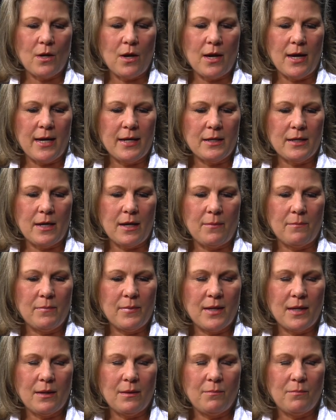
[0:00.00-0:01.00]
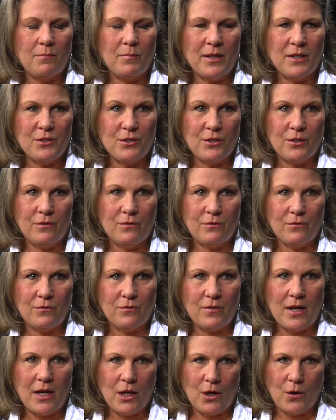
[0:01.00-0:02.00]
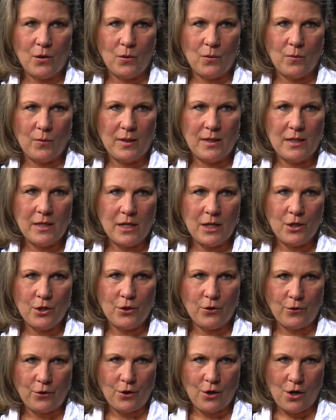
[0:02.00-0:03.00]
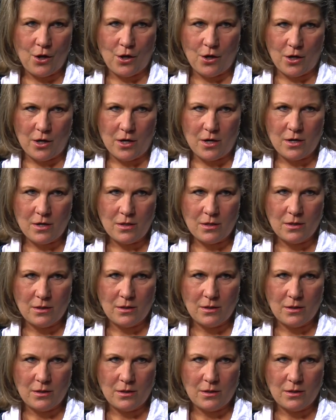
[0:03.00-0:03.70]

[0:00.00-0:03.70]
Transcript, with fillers: got a big bunch of heroin in your car.